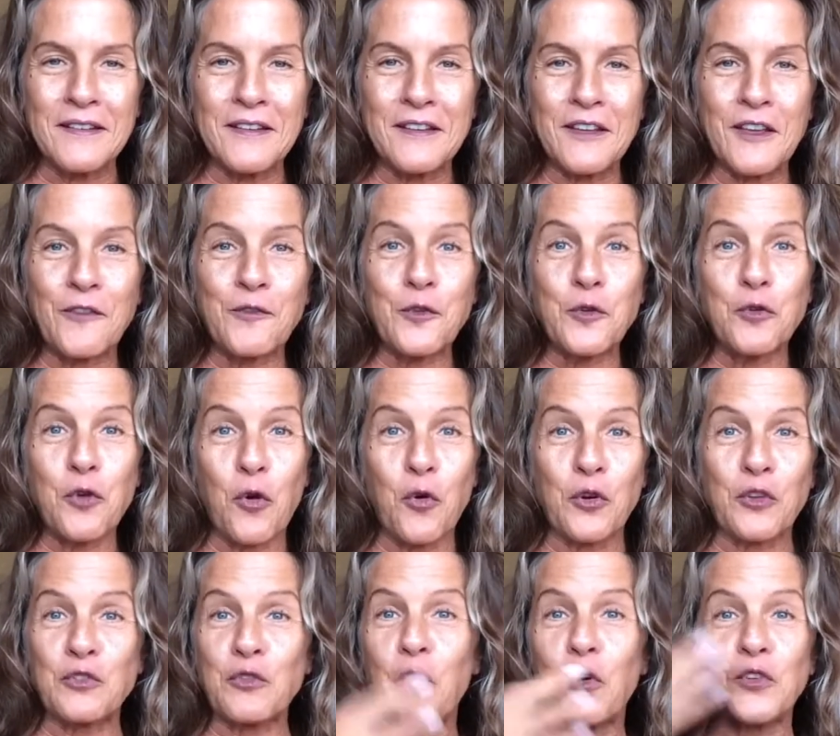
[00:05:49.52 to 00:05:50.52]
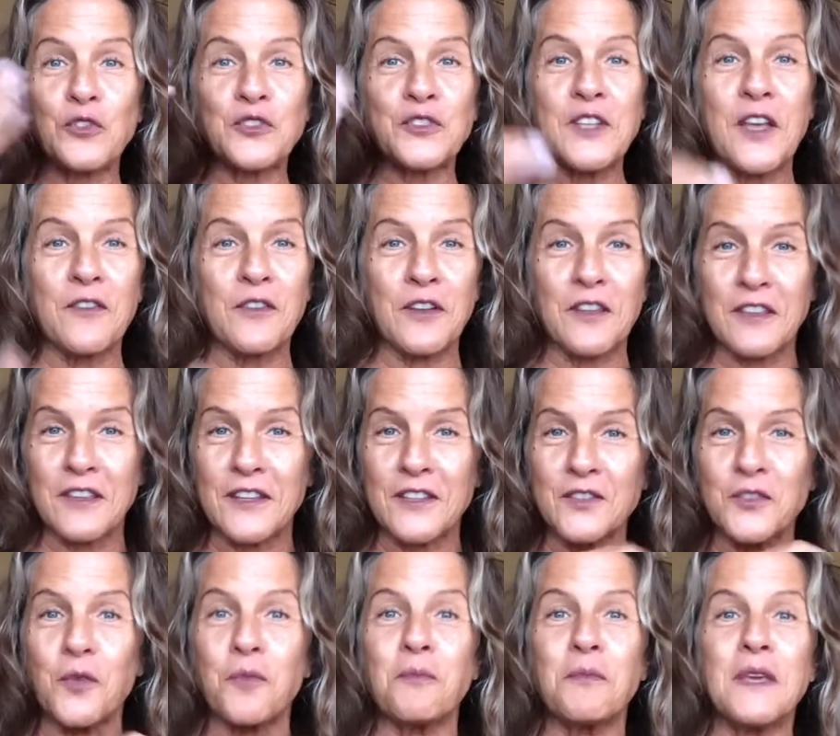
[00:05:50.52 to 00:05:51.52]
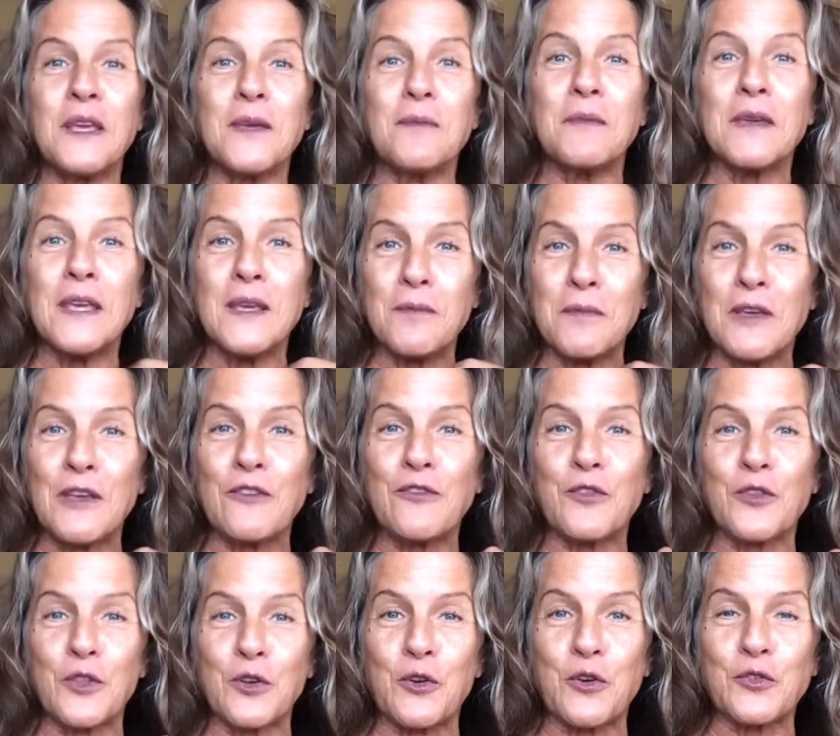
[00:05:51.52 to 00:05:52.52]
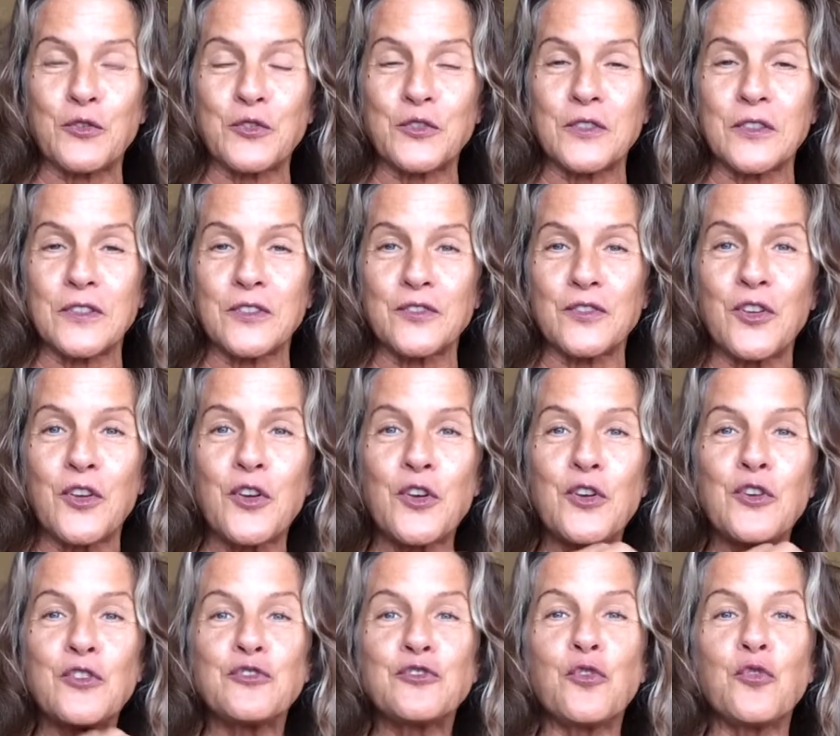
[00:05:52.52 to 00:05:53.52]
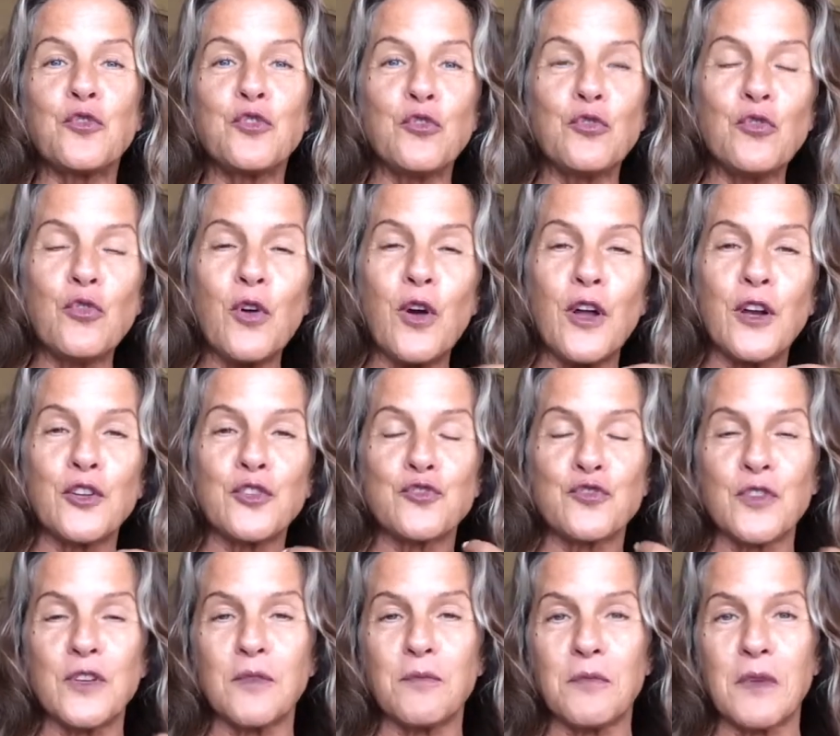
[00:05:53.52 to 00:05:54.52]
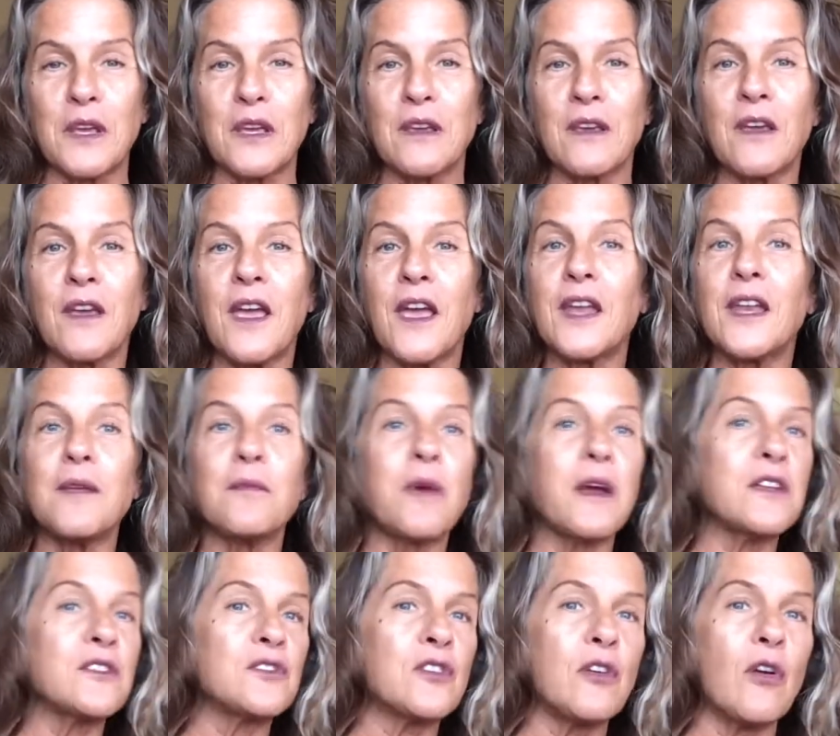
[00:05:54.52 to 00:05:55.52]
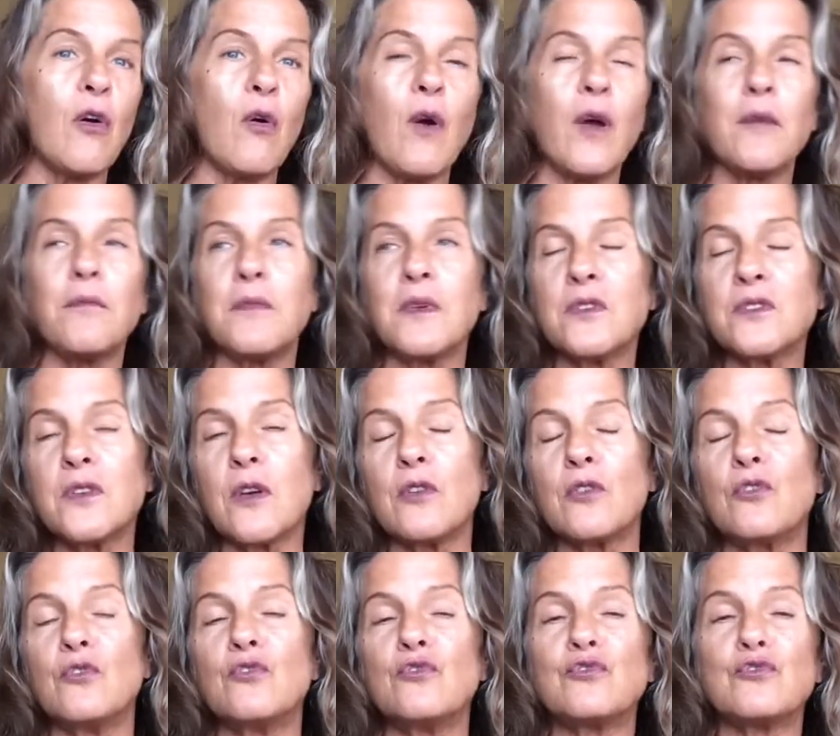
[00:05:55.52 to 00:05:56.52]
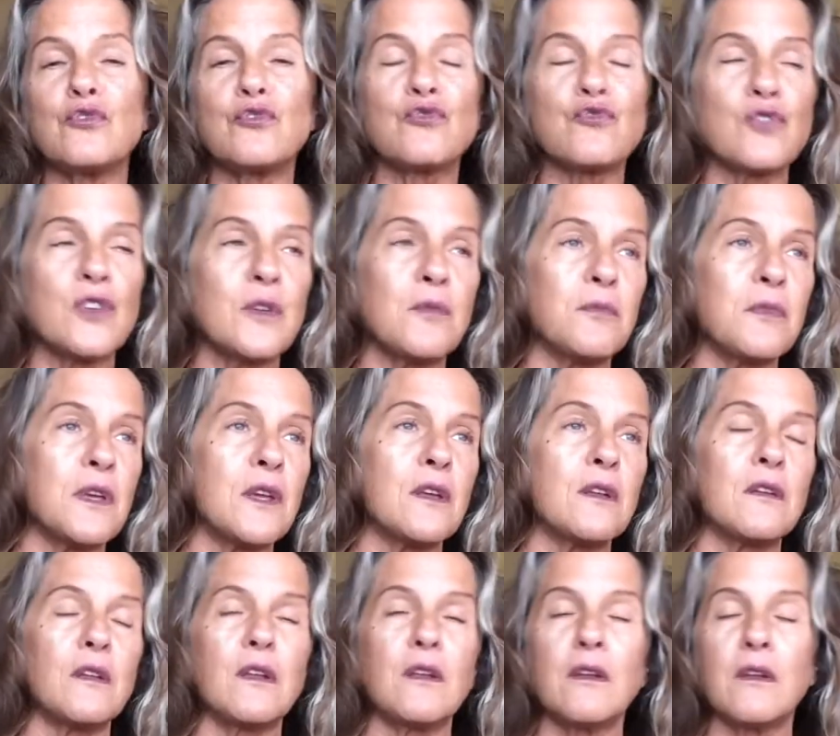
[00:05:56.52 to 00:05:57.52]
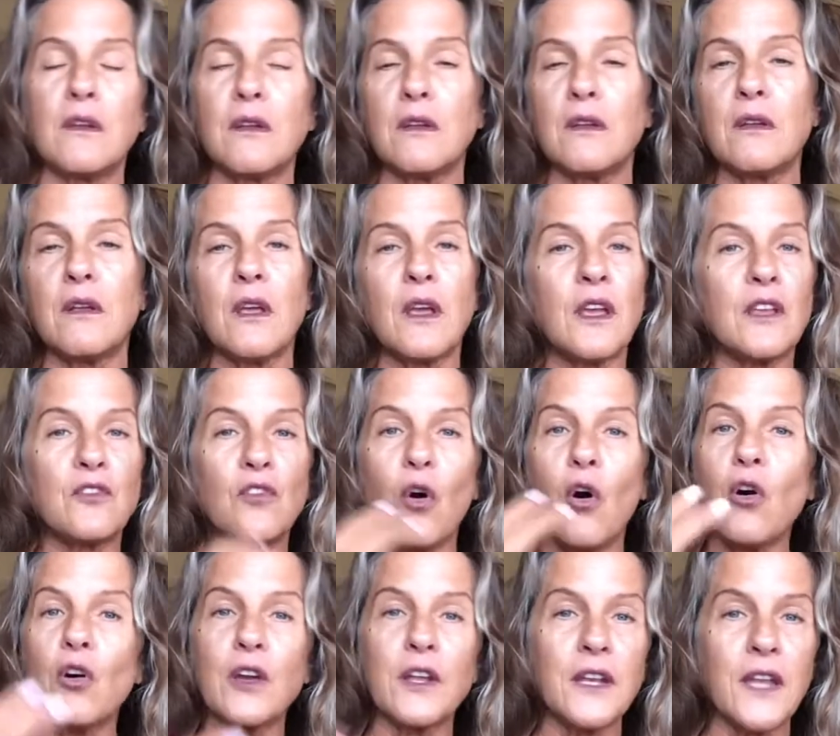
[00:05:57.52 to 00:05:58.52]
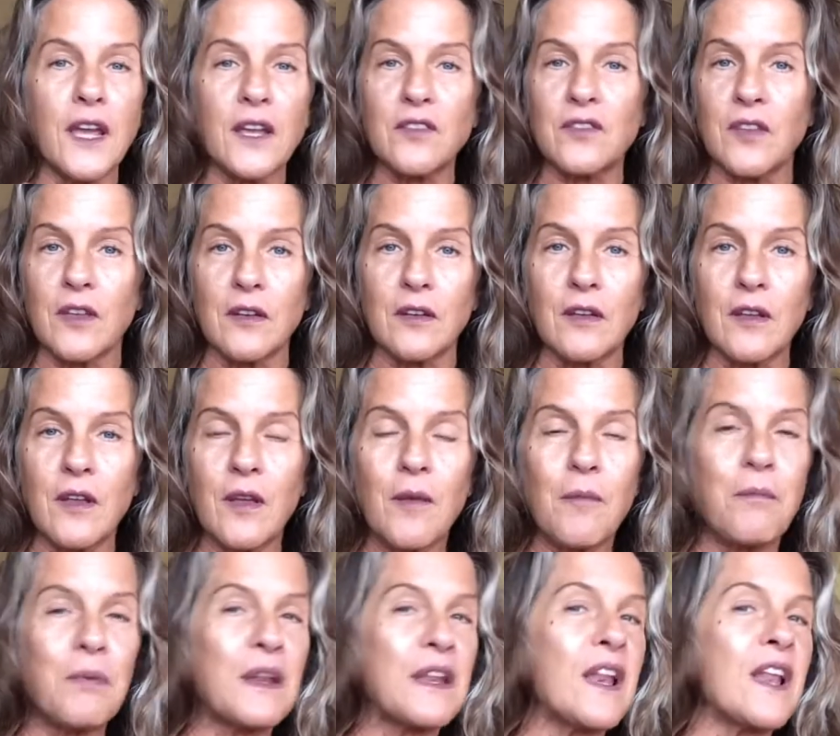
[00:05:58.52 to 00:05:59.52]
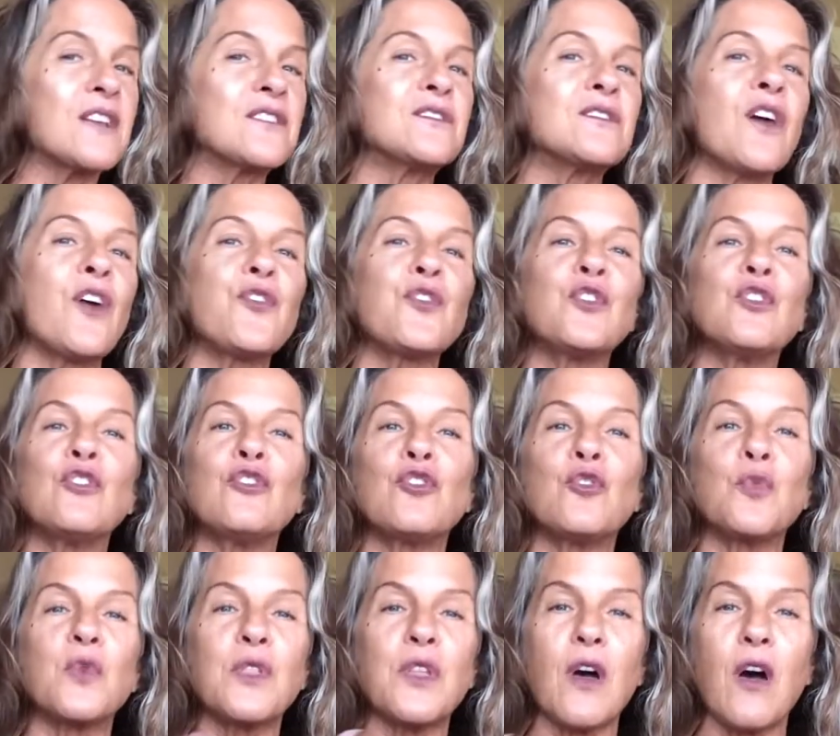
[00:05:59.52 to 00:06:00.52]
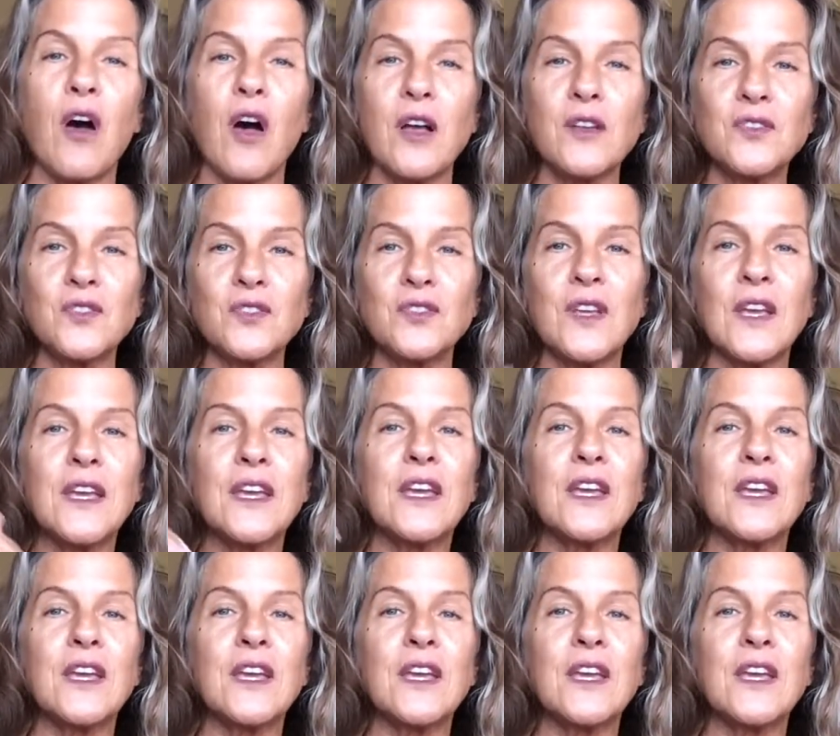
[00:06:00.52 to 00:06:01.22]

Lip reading: If you notice, all seven of these are me, me, me for the narcissist. So you know how to treat me. And he might say, oh, I miss how you used to treat me. And it's all connected. But it has nothing to do with us.